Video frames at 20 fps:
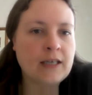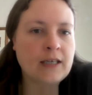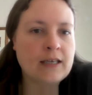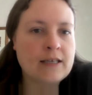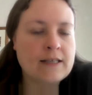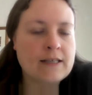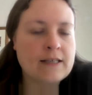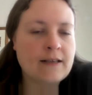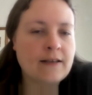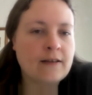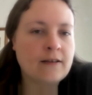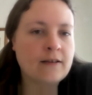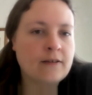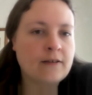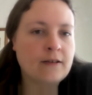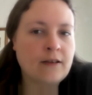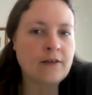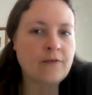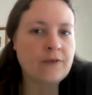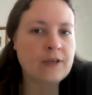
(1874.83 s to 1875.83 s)
is
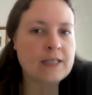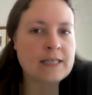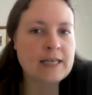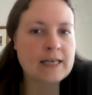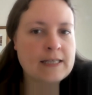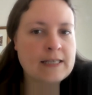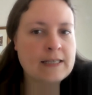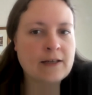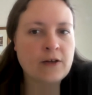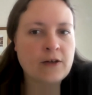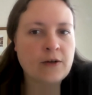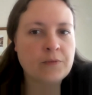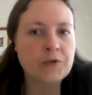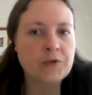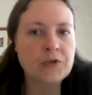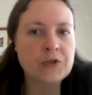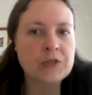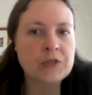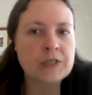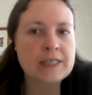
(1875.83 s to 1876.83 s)
a fantastic
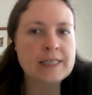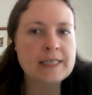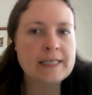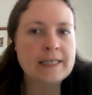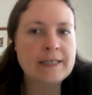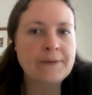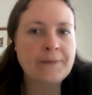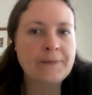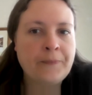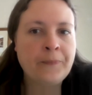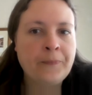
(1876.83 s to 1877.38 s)
opportunity.